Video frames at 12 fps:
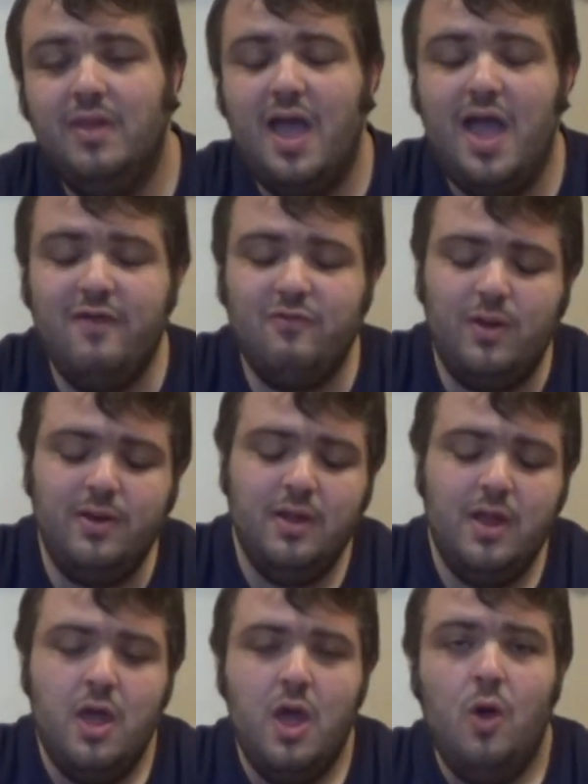Hi everyone,
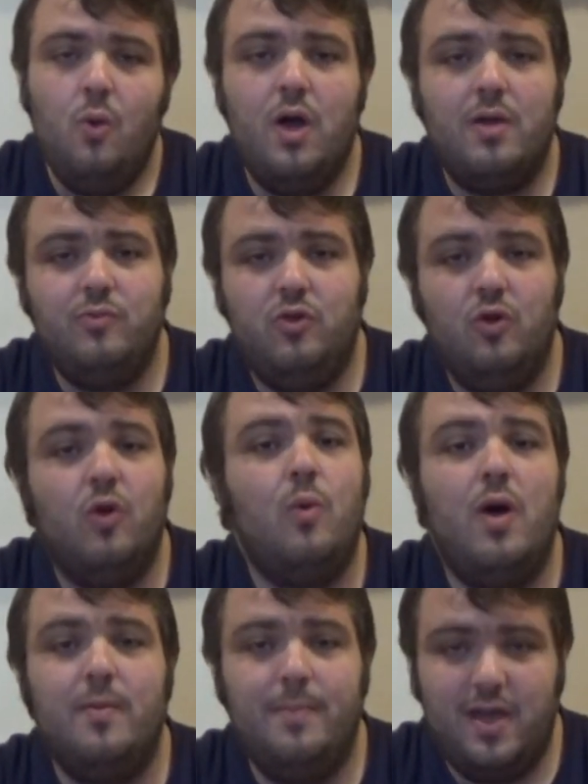
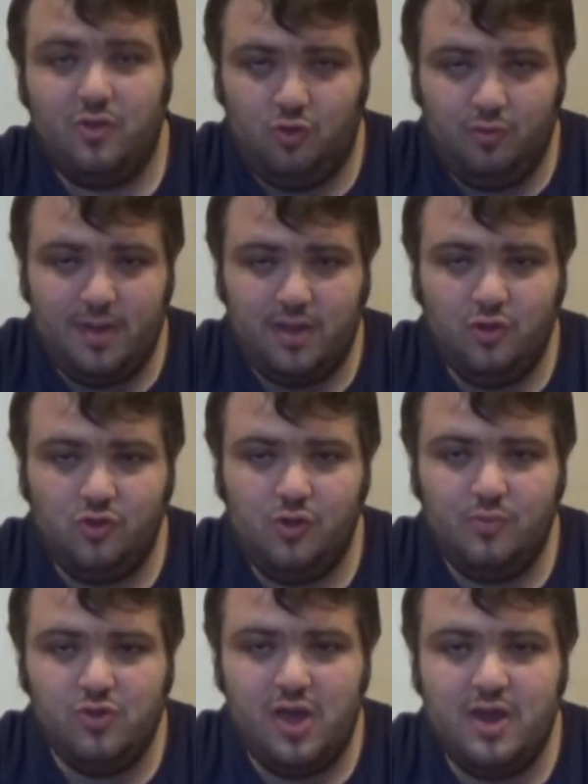welcome back to my
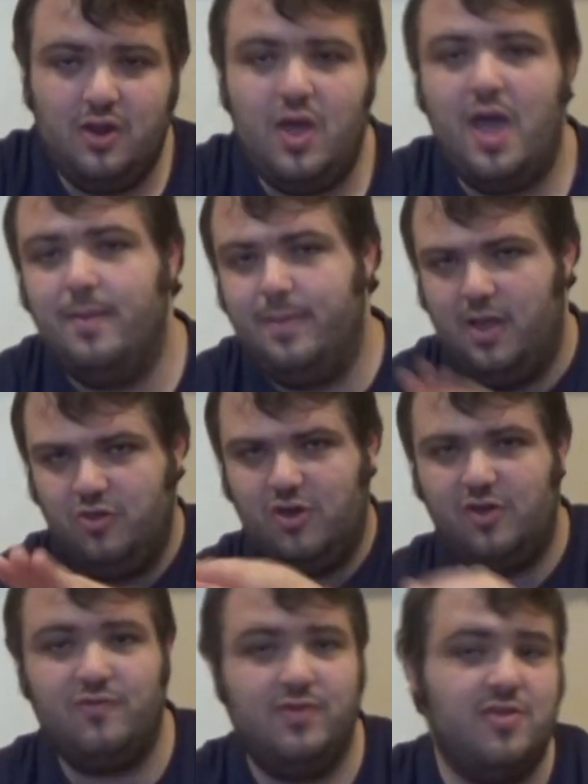YouTube channel. I
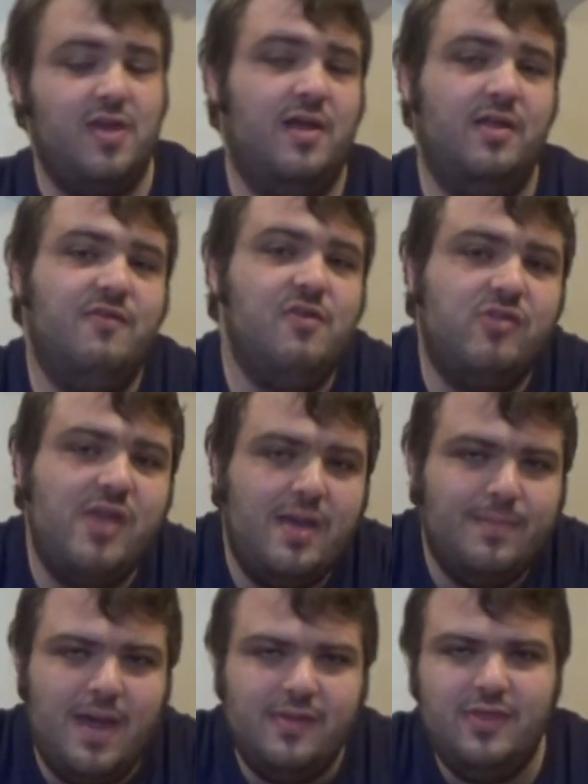apologize for the sound of the fish
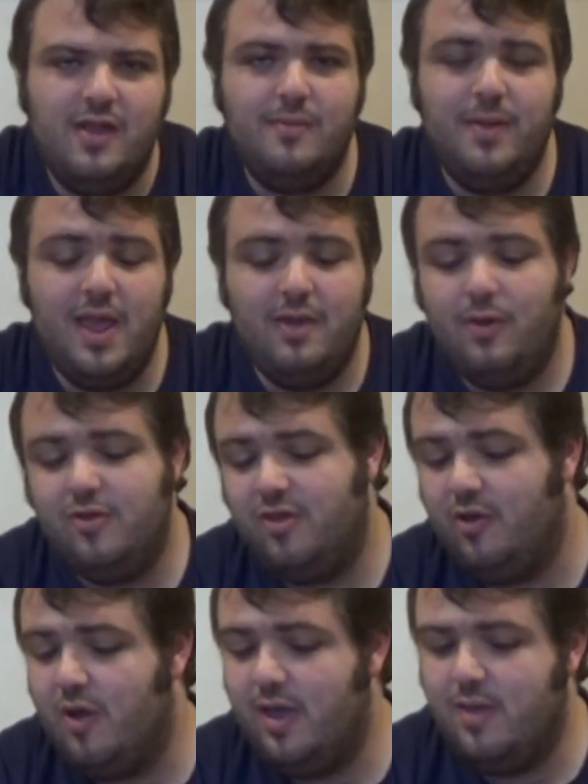tank back there, but
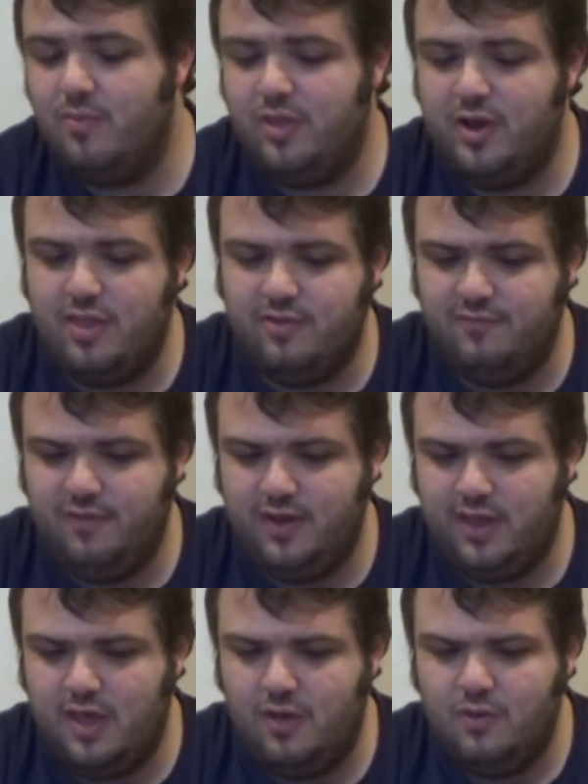anyways, here I am with another
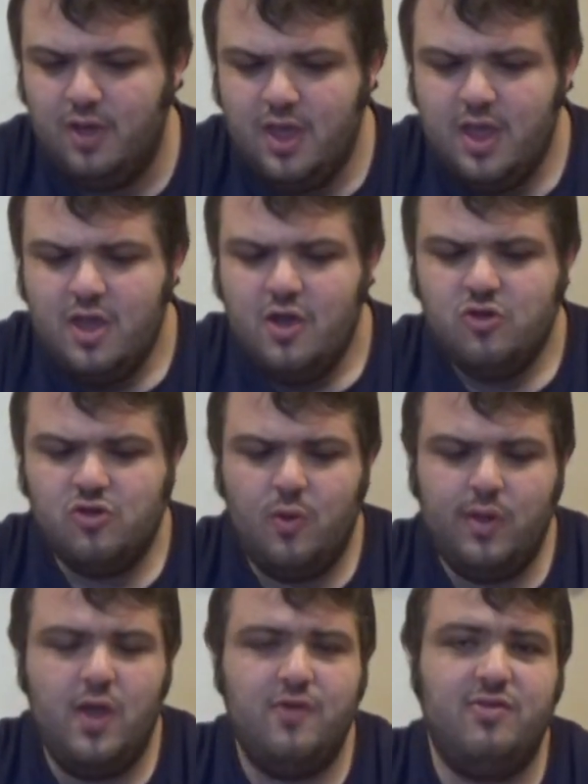video
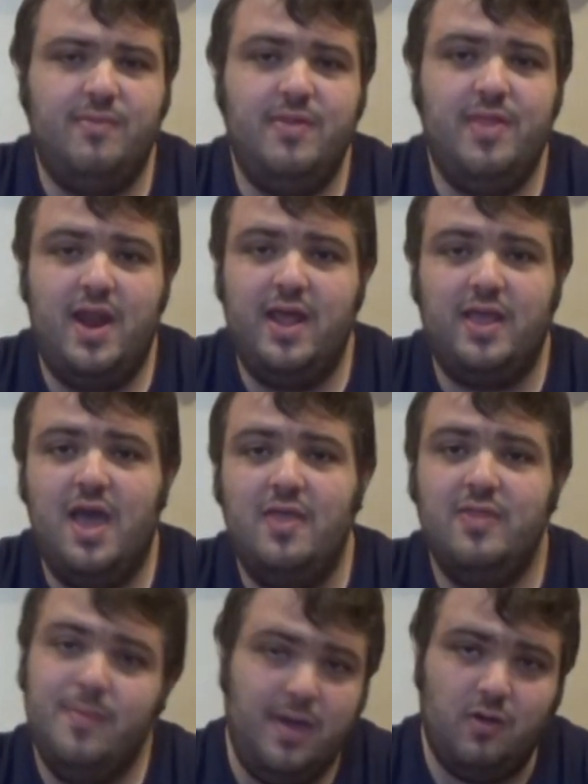showing off something that I
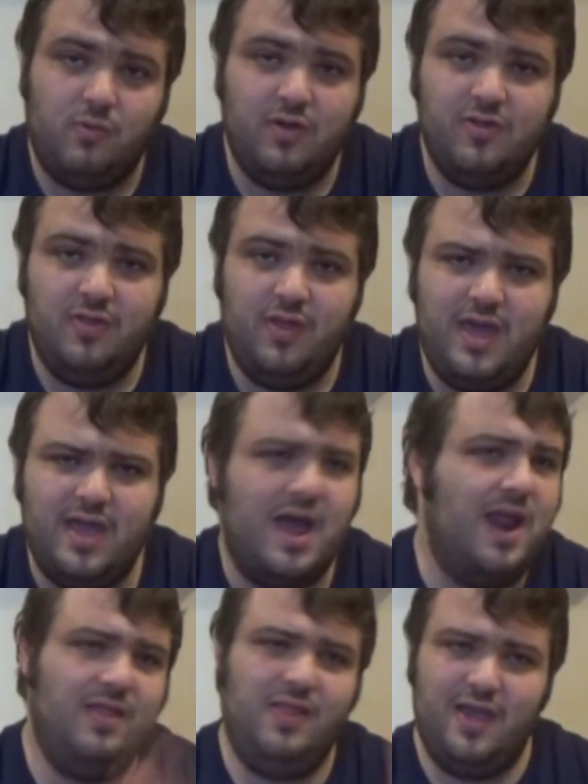got in the mail recently. I
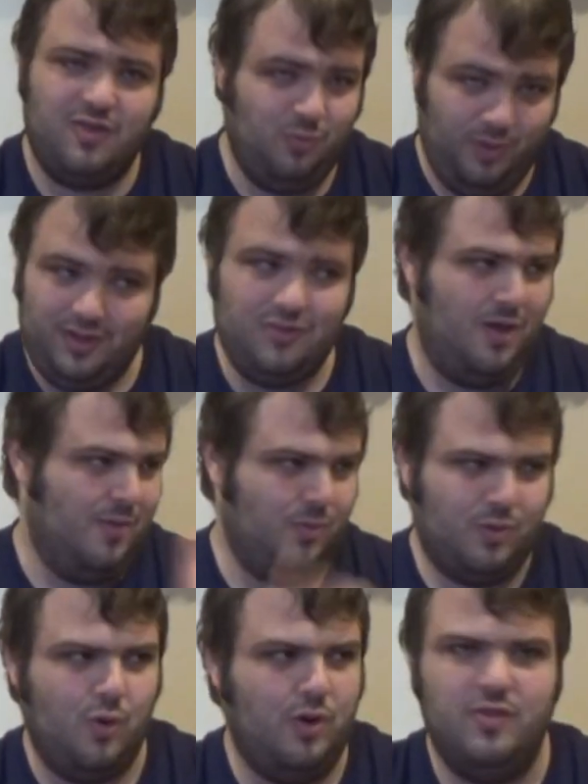got it last week, so I'm
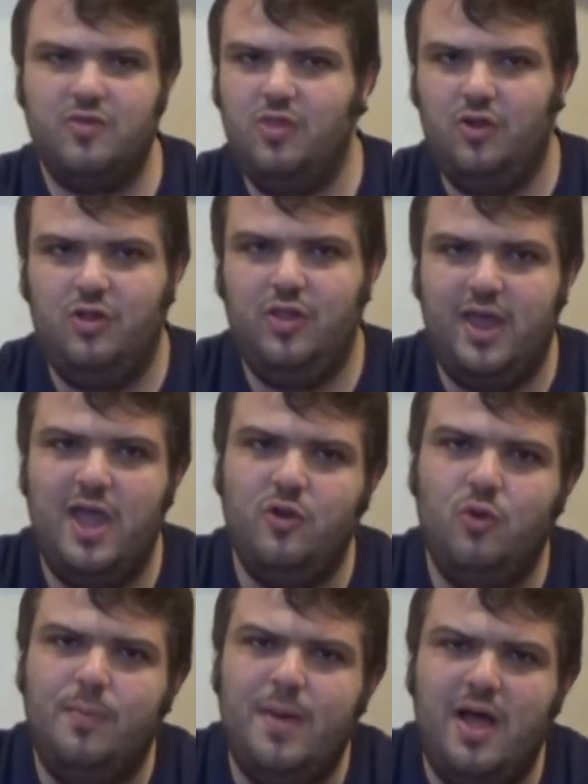recording this a little late. I
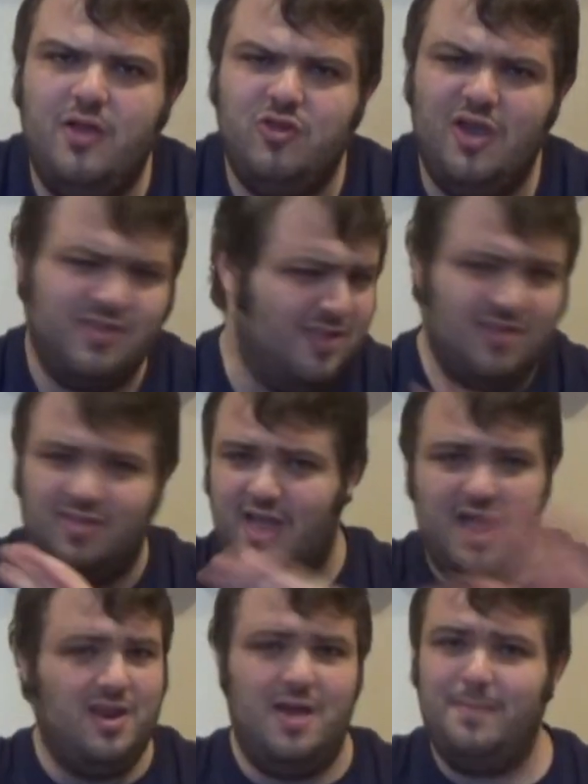do apologize. This is
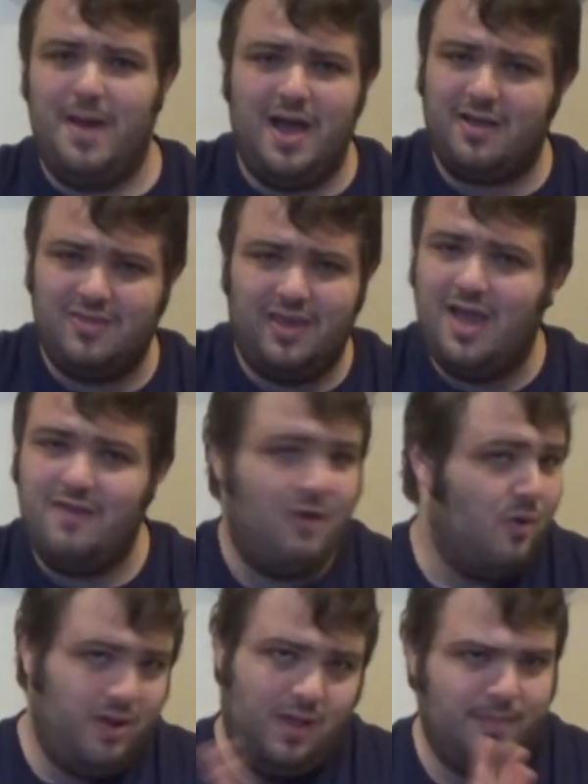not an unboxing. I've
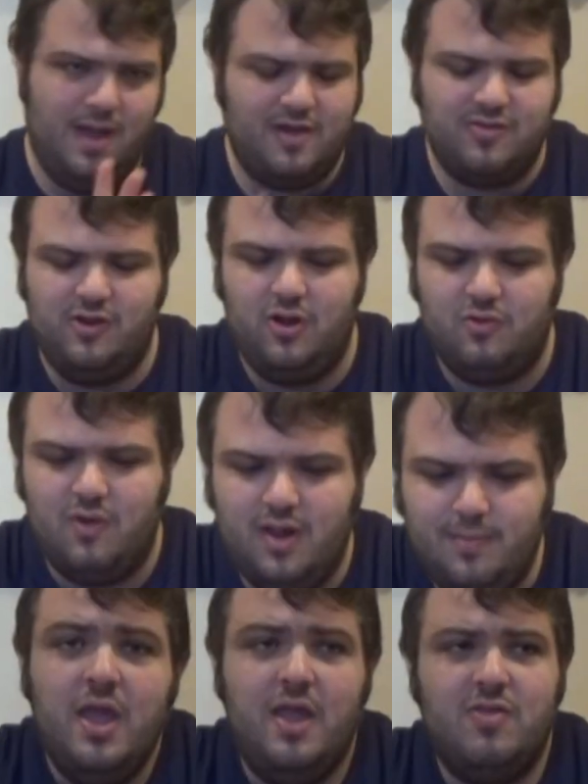already unboxed it already.